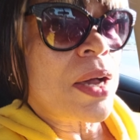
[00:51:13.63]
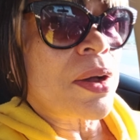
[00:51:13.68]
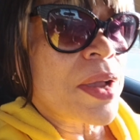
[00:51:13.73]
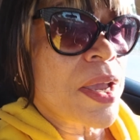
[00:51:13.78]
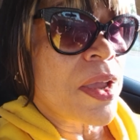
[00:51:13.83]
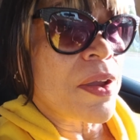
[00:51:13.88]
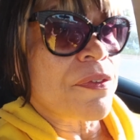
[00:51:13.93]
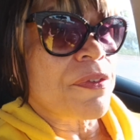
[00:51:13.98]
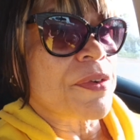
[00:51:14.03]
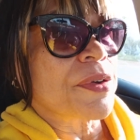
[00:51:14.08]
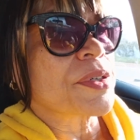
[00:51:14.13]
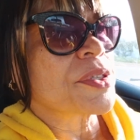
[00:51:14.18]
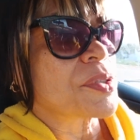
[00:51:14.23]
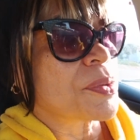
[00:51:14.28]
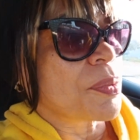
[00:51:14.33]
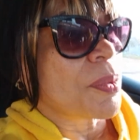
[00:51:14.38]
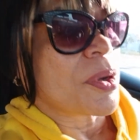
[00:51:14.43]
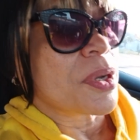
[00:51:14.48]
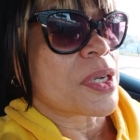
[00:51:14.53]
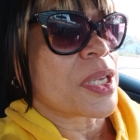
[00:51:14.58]
effort to
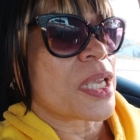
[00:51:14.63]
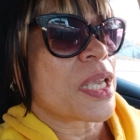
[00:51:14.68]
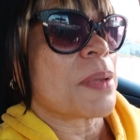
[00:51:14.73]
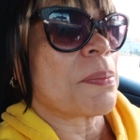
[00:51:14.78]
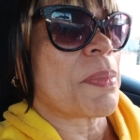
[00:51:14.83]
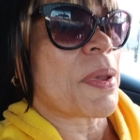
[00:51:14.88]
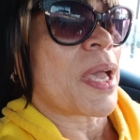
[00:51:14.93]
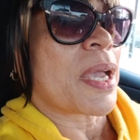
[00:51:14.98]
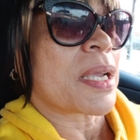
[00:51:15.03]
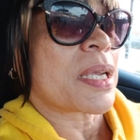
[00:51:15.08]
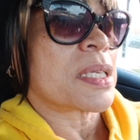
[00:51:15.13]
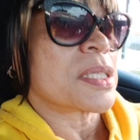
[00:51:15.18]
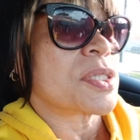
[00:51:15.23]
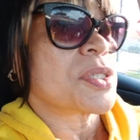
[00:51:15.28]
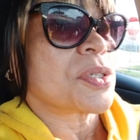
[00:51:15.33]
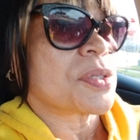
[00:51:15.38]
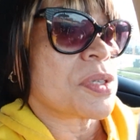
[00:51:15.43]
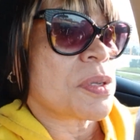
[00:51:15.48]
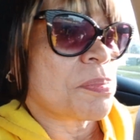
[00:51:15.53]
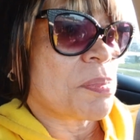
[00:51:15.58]
want to get back
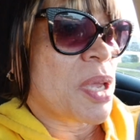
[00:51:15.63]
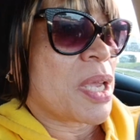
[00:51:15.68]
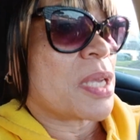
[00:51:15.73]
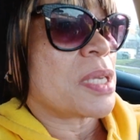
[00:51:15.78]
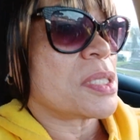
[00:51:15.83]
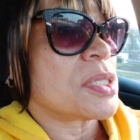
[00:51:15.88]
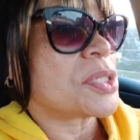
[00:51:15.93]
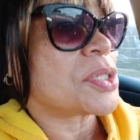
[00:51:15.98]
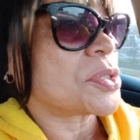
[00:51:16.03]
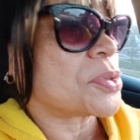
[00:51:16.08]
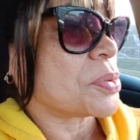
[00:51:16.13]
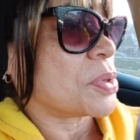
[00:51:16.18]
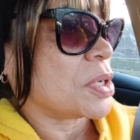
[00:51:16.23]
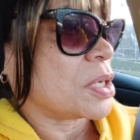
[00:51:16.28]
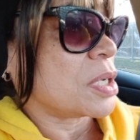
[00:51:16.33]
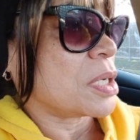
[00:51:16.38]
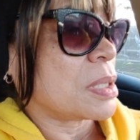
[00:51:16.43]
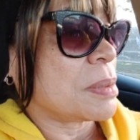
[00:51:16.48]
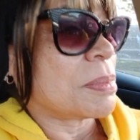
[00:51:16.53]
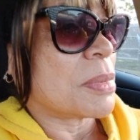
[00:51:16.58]
into the
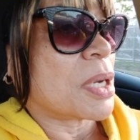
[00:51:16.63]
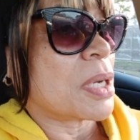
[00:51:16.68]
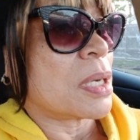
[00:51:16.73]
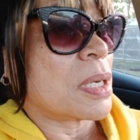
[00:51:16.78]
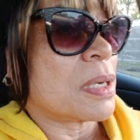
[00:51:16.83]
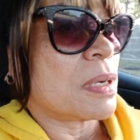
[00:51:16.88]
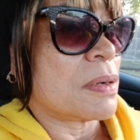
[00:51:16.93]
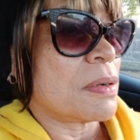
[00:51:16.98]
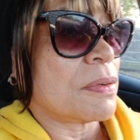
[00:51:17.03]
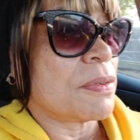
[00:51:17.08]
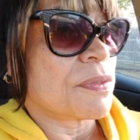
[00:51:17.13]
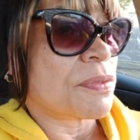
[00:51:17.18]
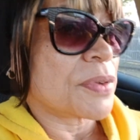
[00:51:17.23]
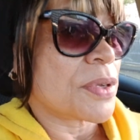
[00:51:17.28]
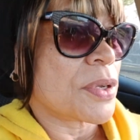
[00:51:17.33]
mainstream of,